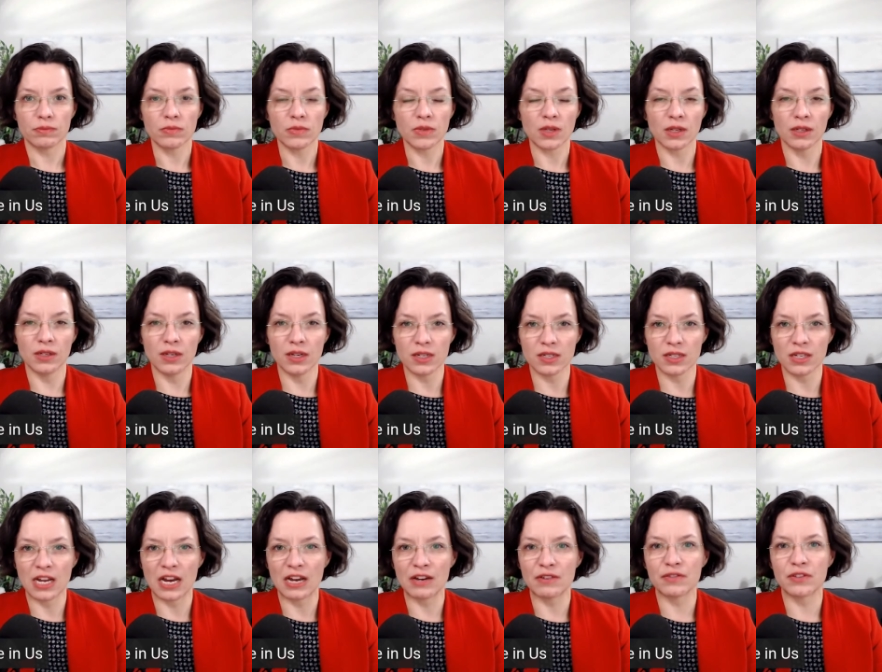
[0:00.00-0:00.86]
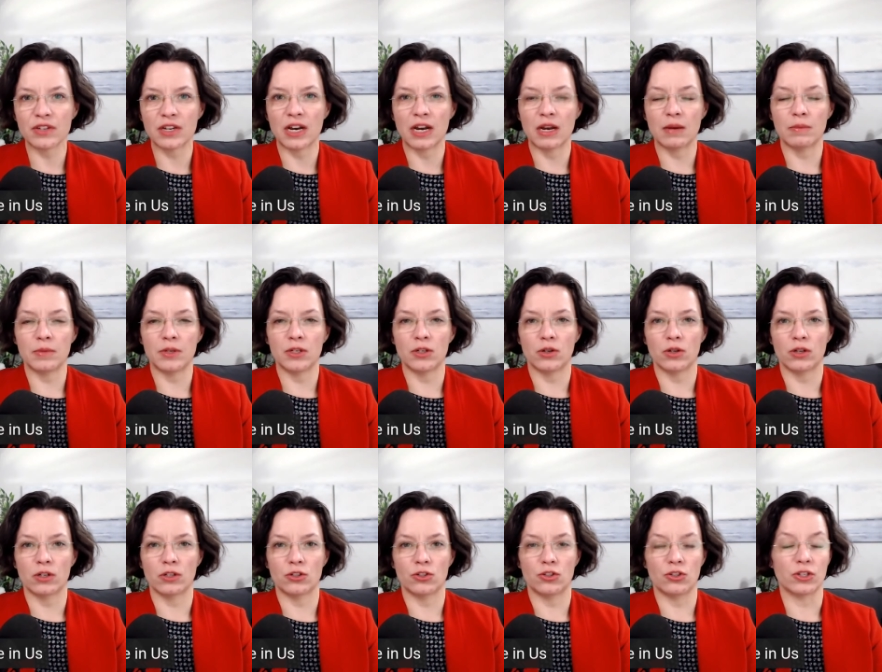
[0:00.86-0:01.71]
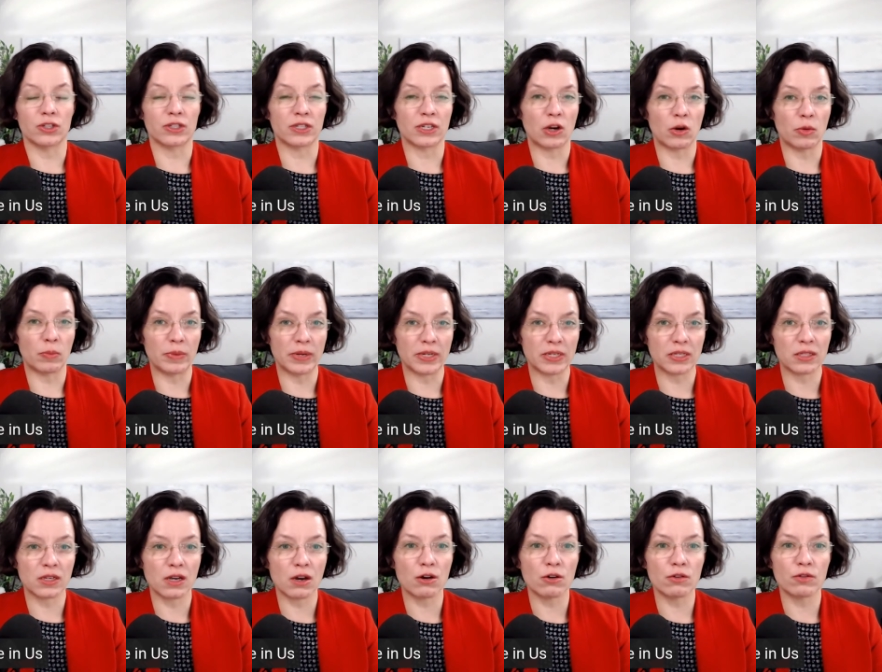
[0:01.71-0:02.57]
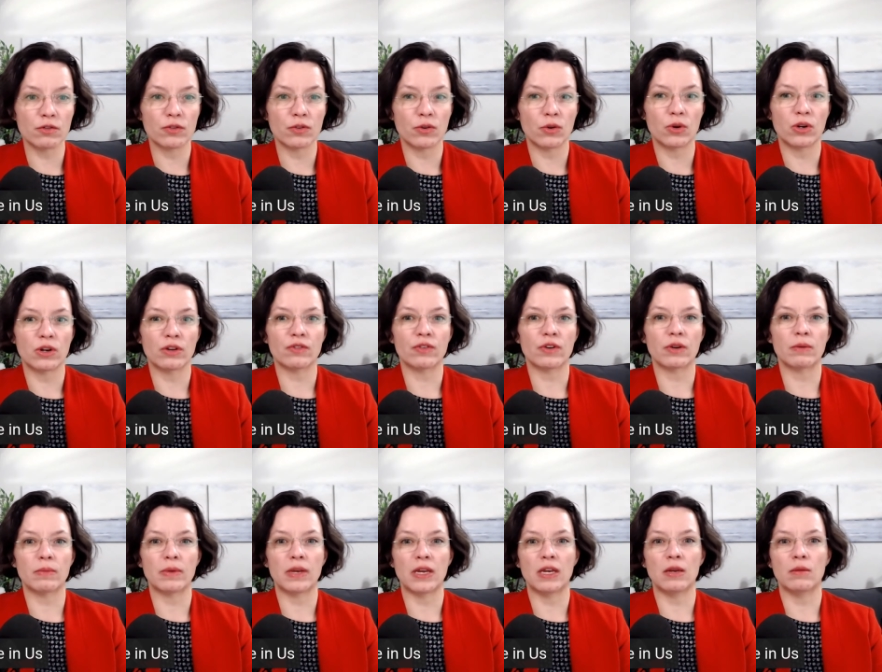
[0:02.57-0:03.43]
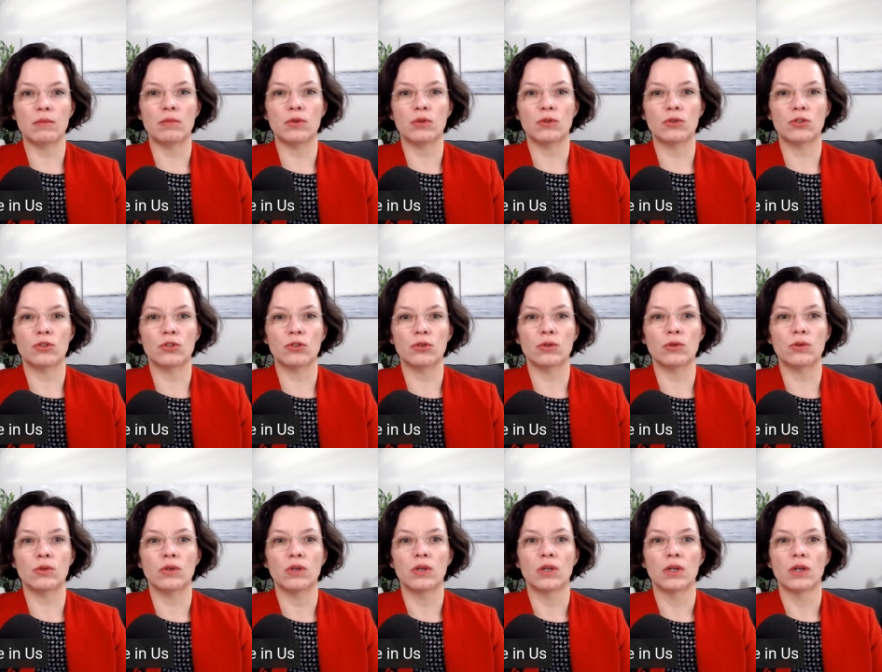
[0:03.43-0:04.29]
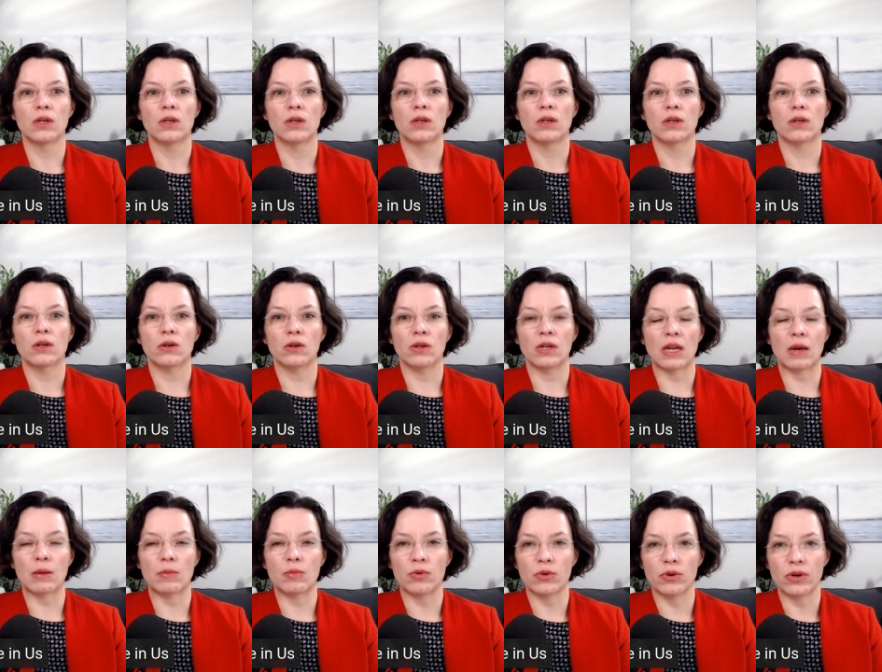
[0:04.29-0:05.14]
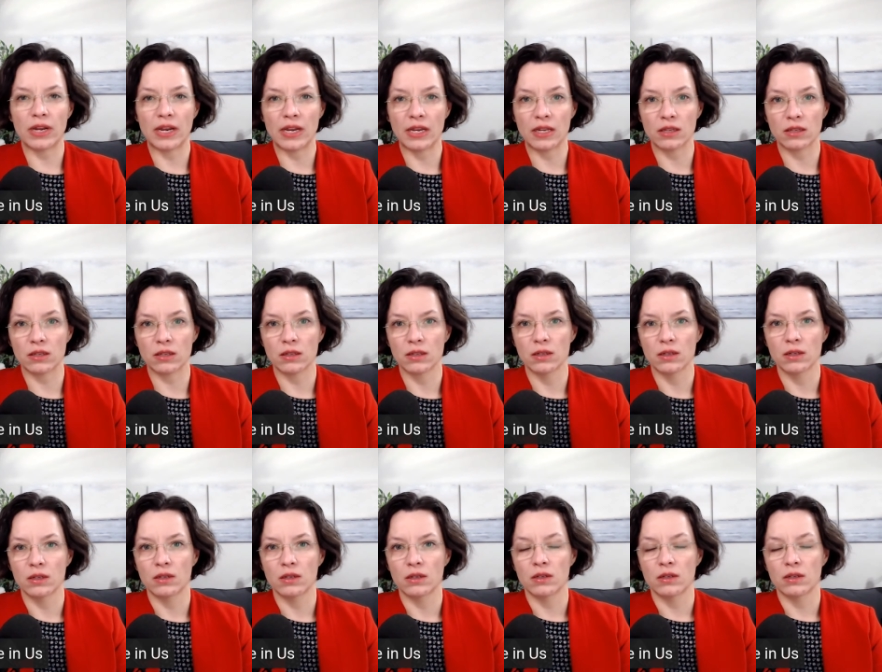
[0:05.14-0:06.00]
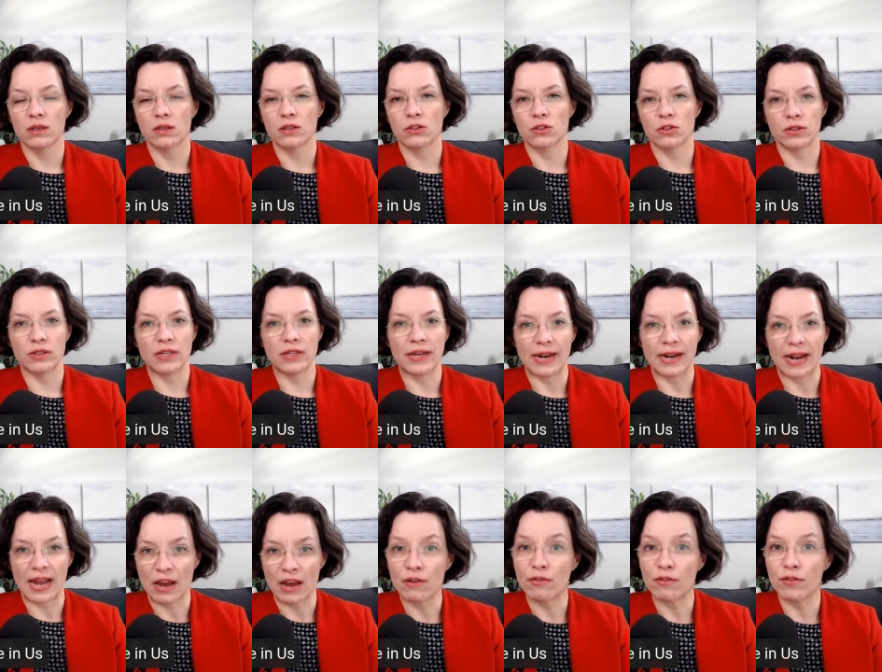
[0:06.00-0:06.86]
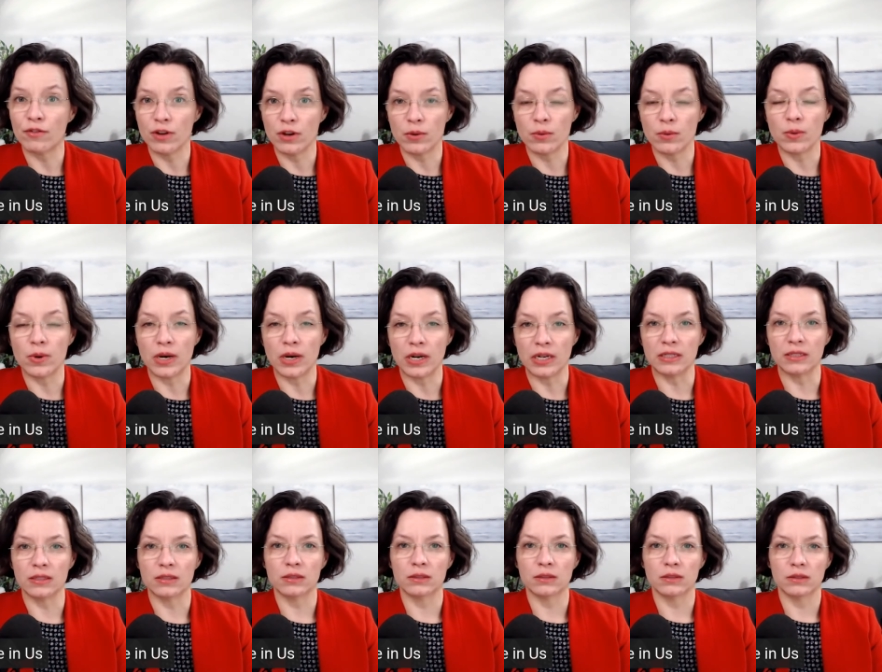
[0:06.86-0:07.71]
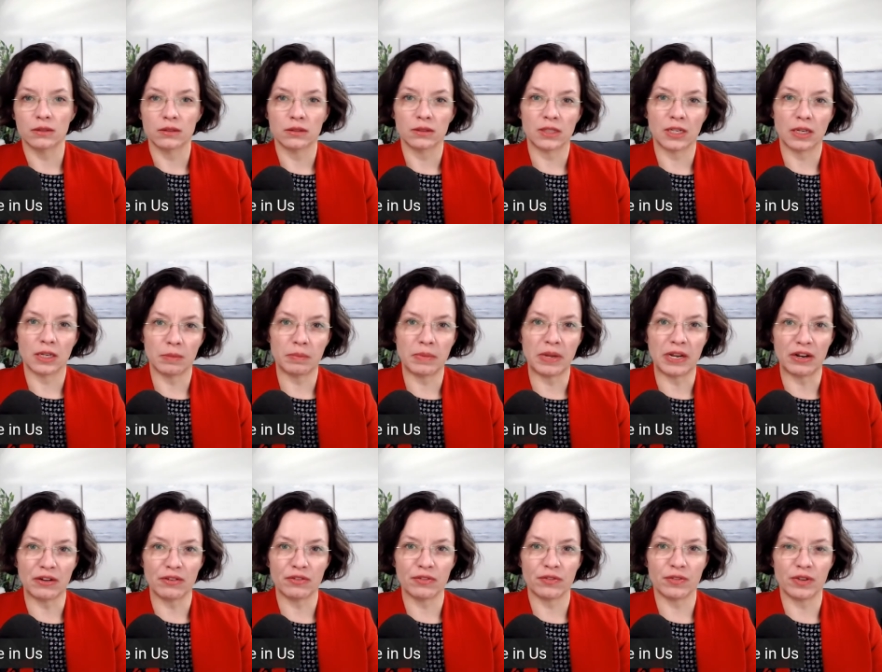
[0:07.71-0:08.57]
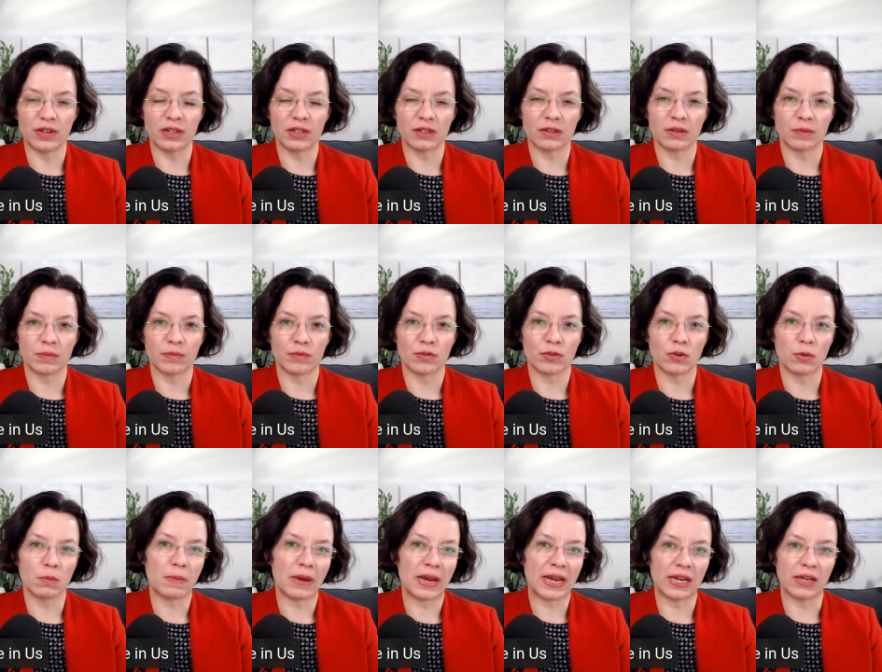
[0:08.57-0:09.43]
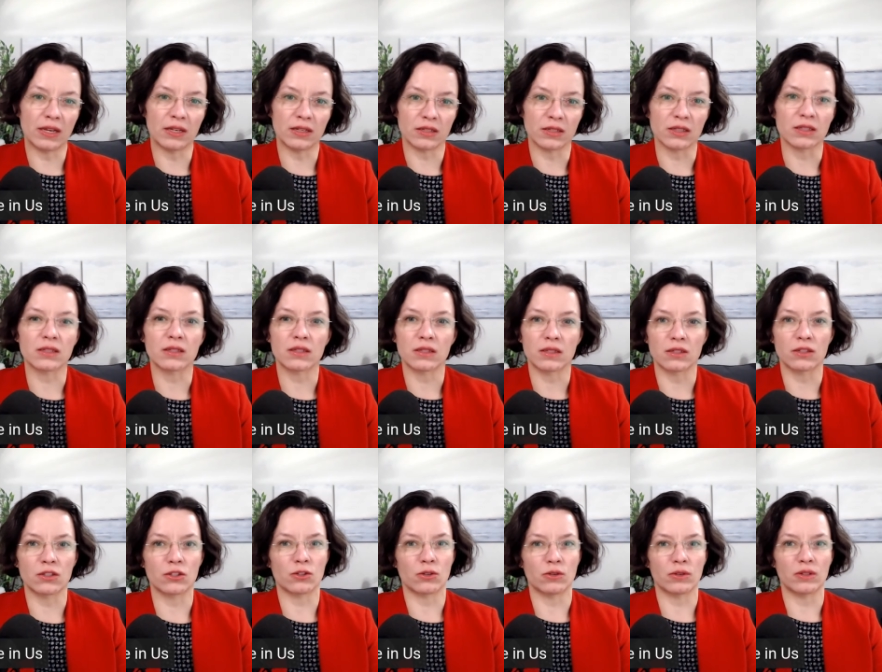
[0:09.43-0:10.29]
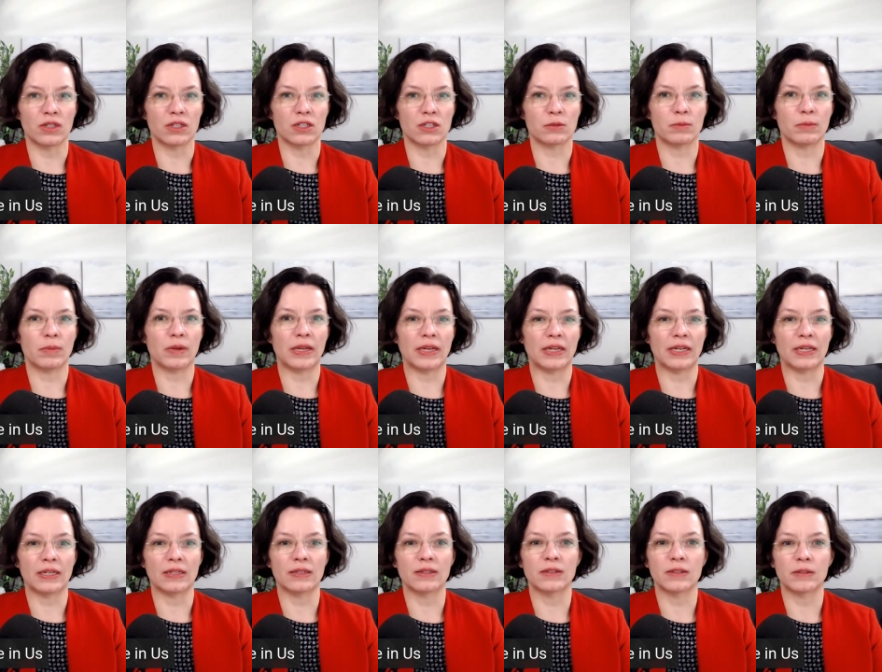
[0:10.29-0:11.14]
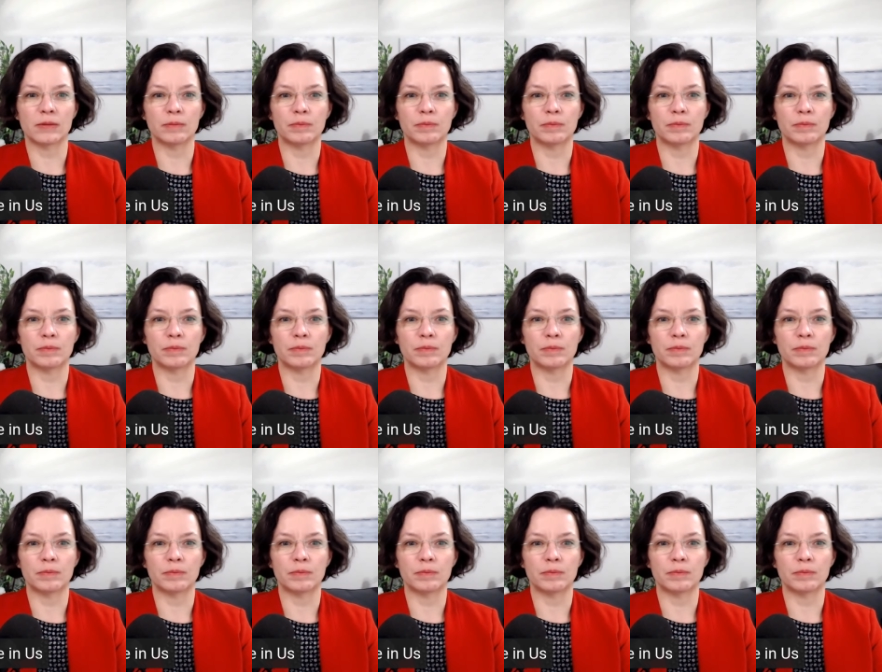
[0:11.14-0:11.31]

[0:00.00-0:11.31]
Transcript: lifetime in order to just help myself, or if I'm able to collaborate so that everyone can benefit from my existence on this planet.